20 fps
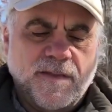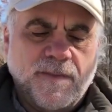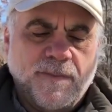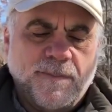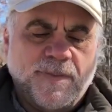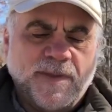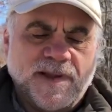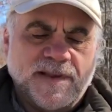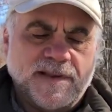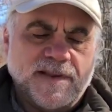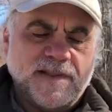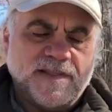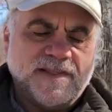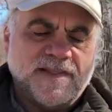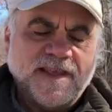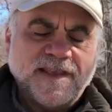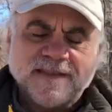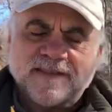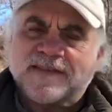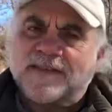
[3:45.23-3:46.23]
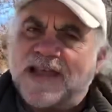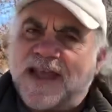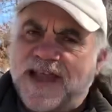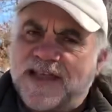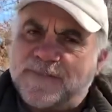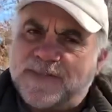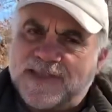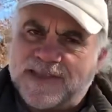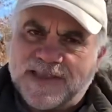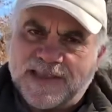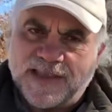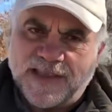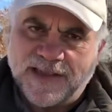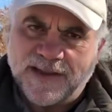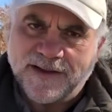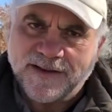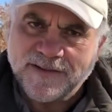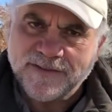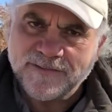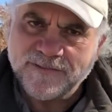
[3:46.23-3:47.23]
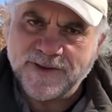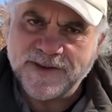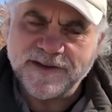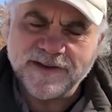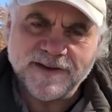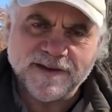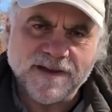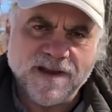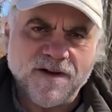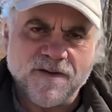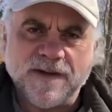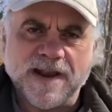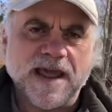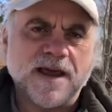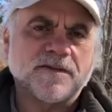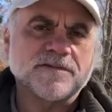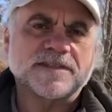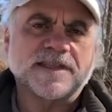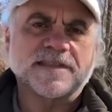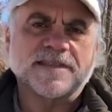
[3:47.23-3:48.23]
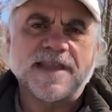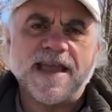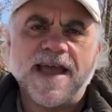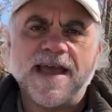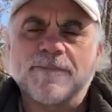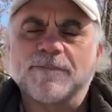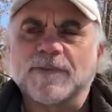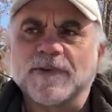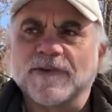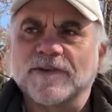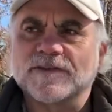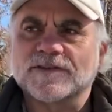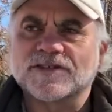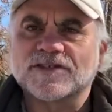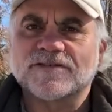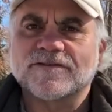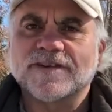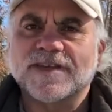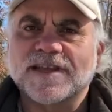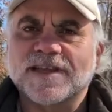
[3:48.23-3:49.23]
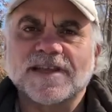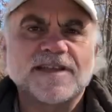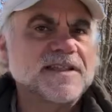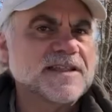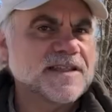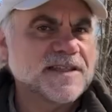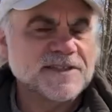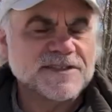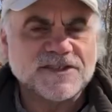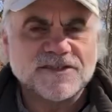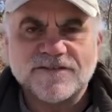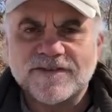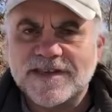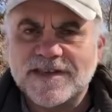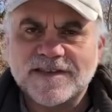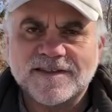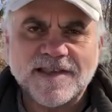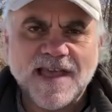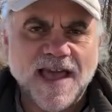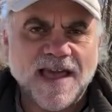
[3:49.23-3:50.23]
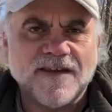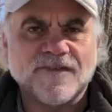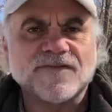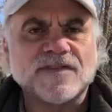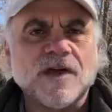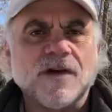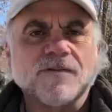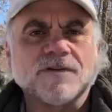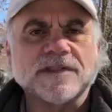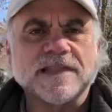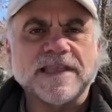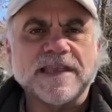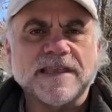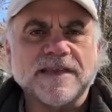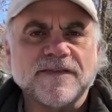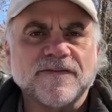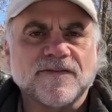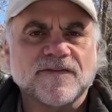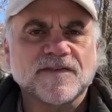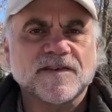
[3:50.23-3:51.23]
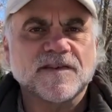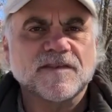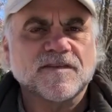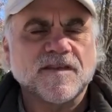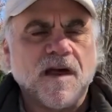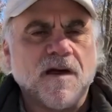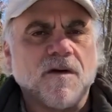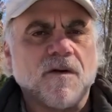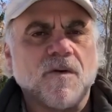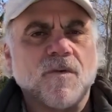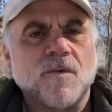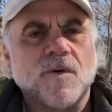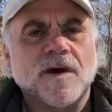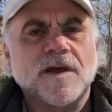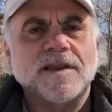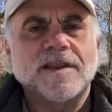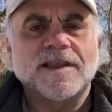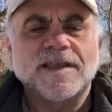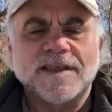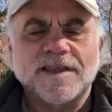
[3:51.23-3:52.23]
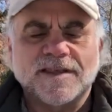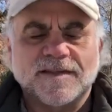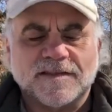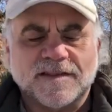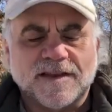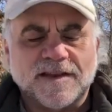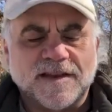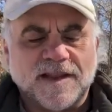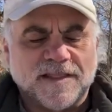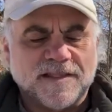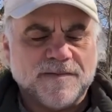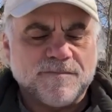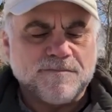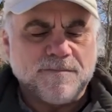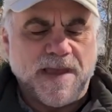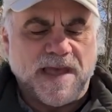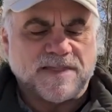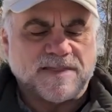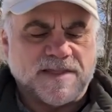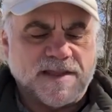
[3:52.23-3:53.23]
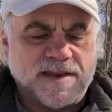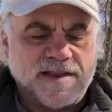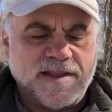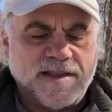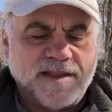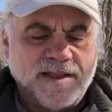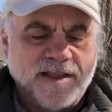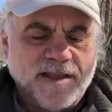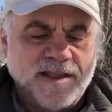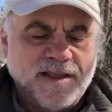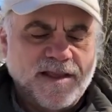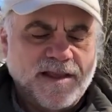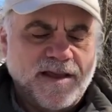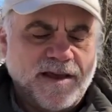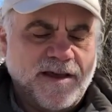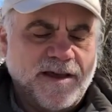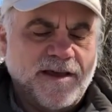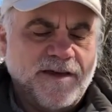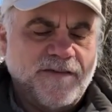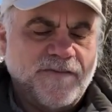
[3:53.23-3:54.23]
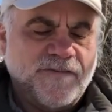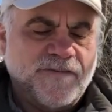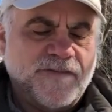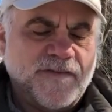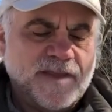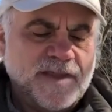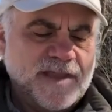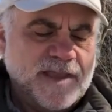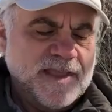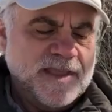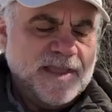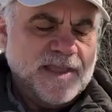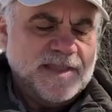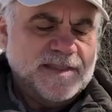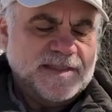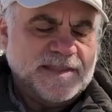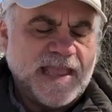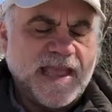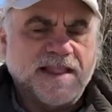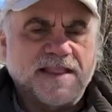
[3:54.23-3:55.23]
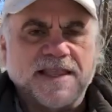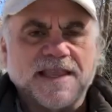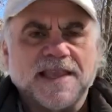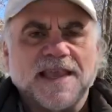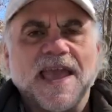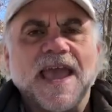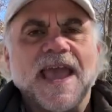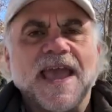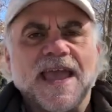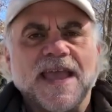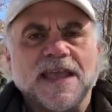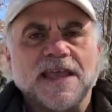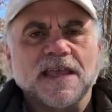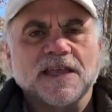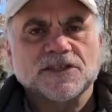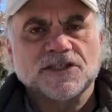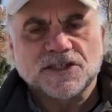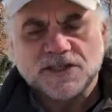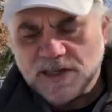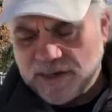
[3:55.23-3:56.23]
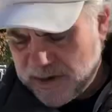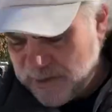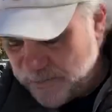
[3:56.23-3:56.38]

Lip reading: But this time of the year, when you're going out to tap your tree, the trees have no leaves. So what is another method of telling a sugar